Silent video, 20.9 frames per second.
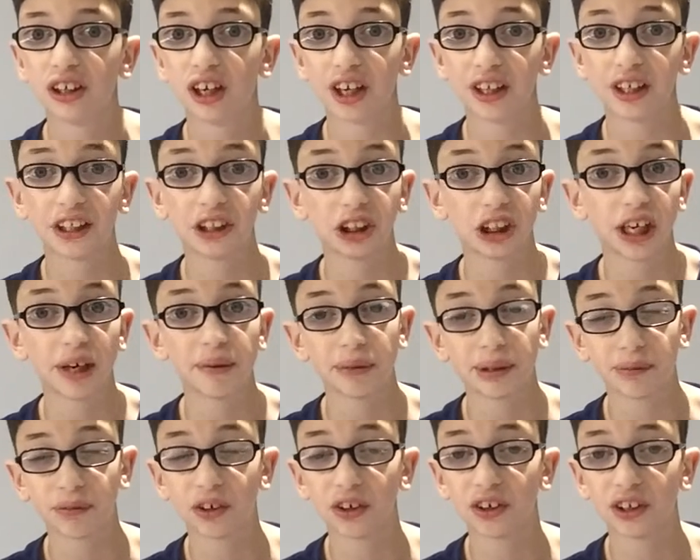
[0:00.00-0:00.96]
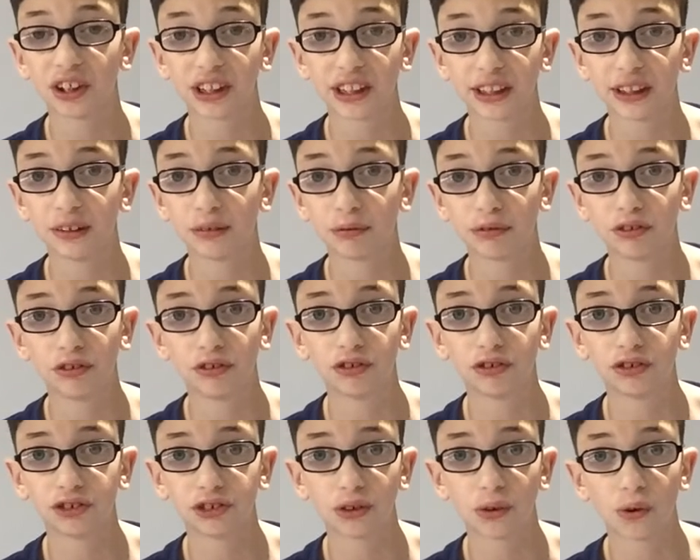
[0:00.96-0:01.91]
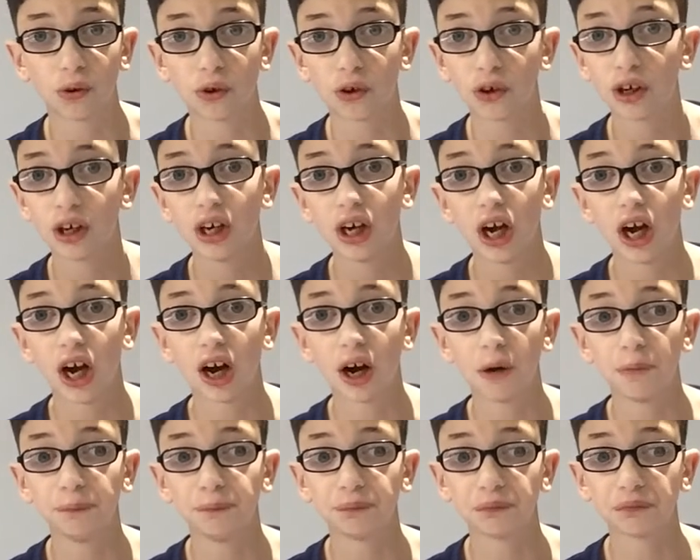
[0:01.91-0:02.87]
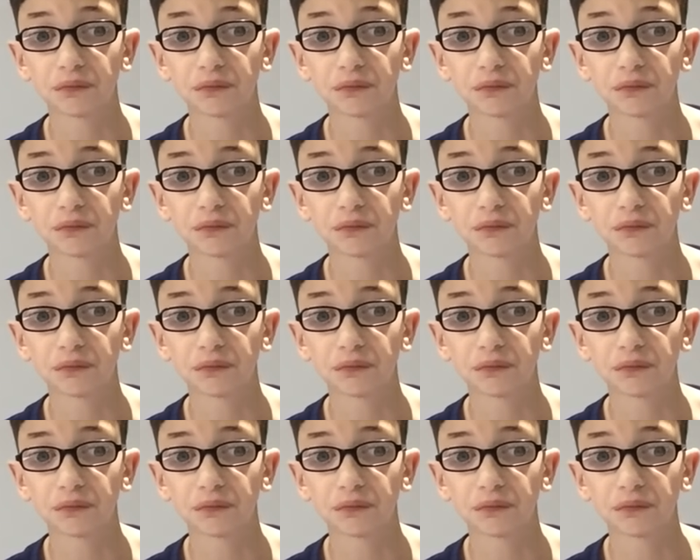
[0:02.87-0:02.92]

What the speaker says: I think Jamie Vardy will score. I